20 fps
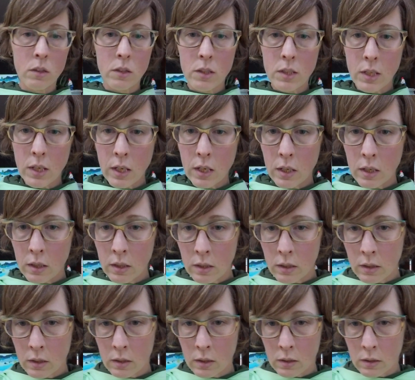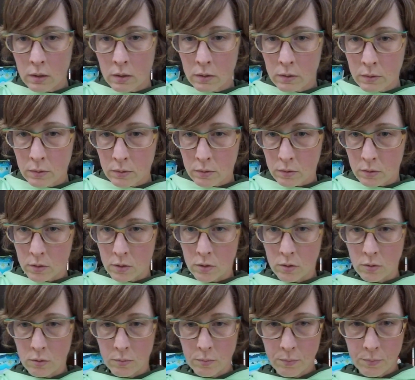Ding.
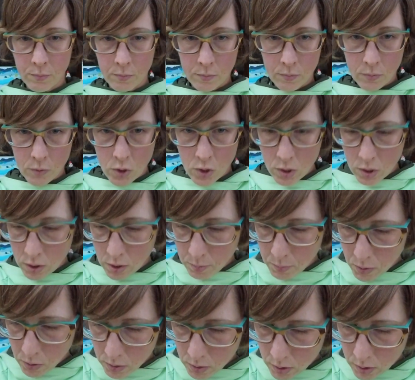Oh, just an email that